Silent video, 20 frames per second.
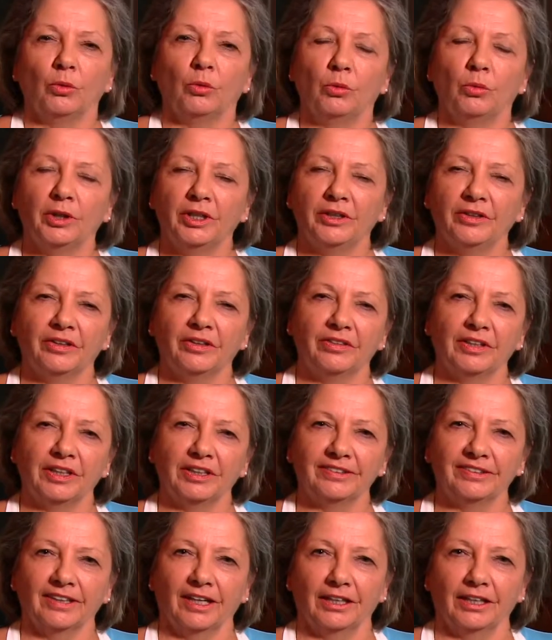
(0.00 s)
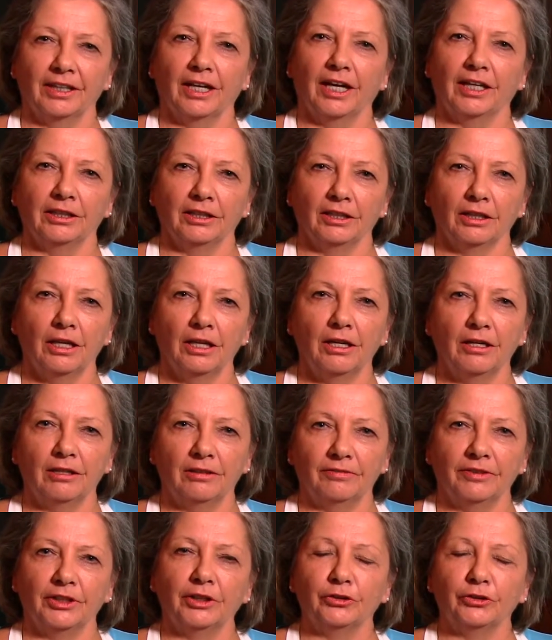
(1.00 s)
One of the things I
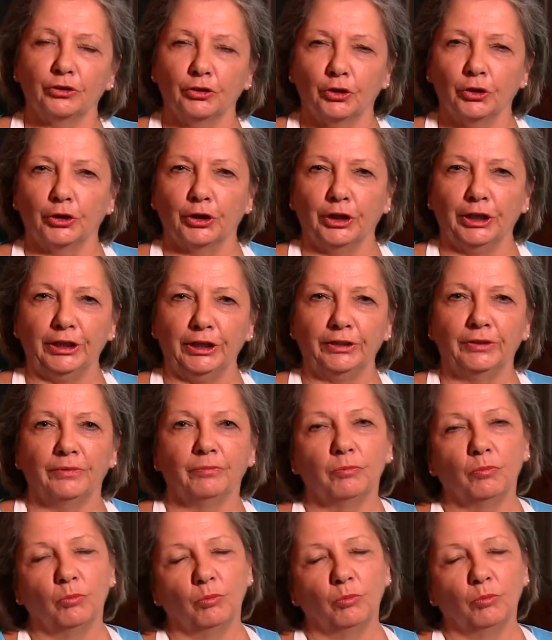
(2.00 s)
love is cooking.